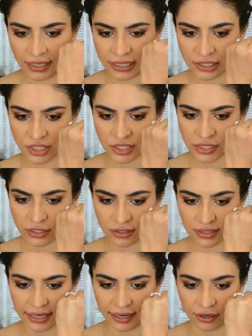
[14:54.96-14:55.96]
It just
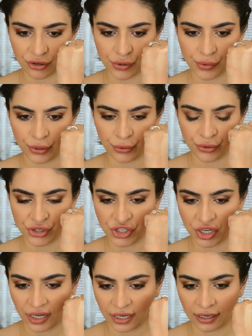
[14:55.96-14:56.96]
looks like a true
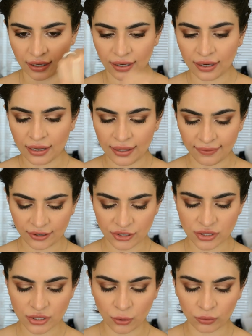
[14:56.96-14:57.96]
sheen
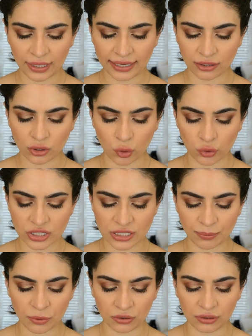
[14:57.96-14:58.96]
There's no like
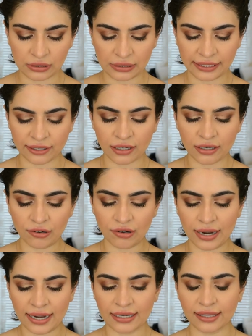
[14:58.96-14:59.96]
noticeable glitter or
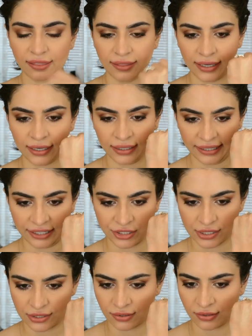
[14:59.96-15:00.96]
anything. It
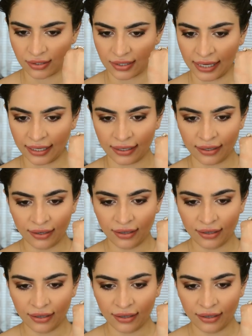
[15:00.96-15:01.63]
just looks like